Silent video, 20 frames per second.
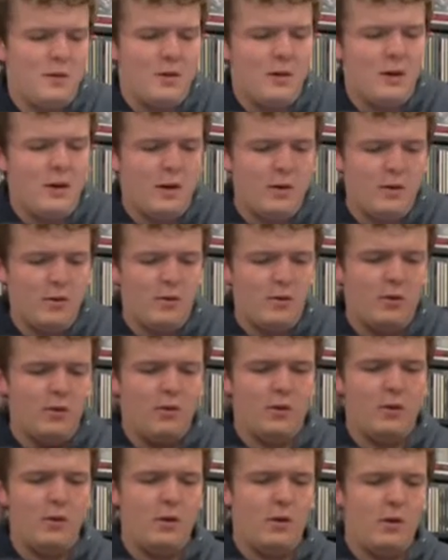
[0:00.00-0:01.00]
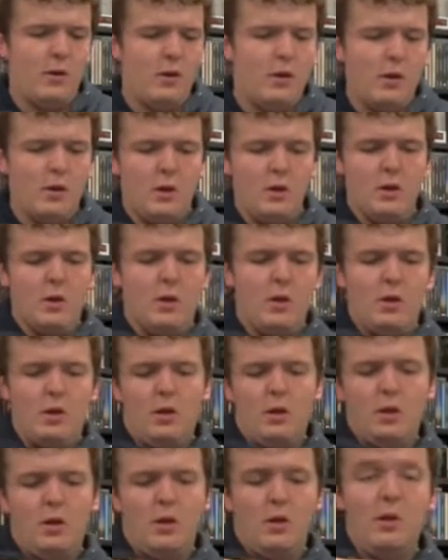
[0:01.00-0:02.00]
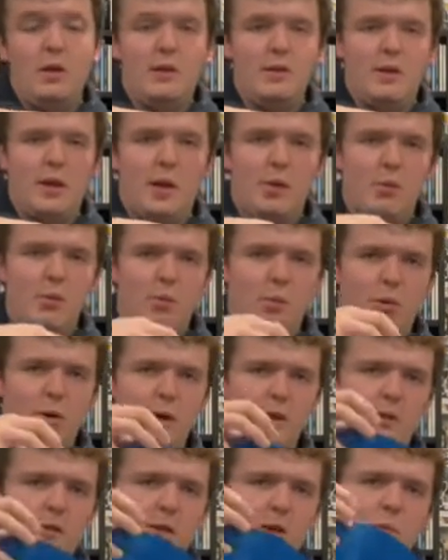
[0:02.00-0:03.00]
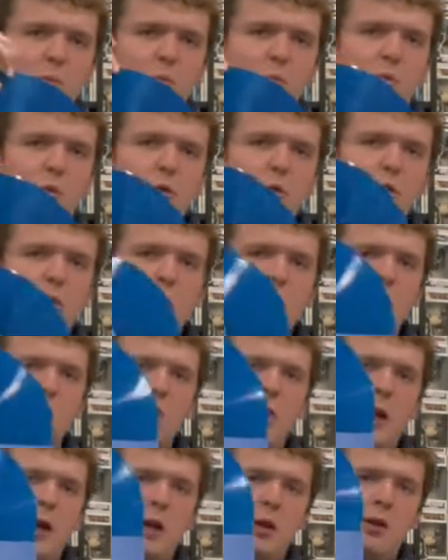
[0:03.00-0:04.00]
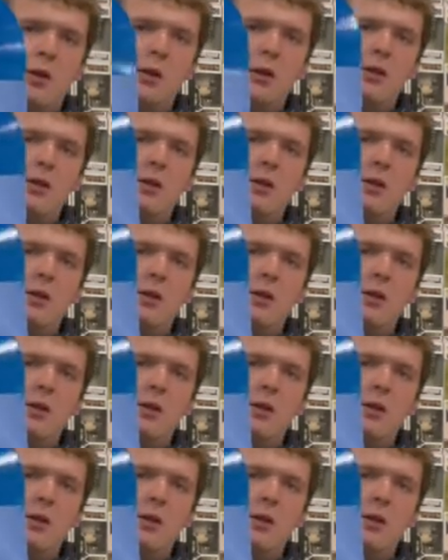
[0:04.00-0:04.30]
of this album pressed on blue vinyl.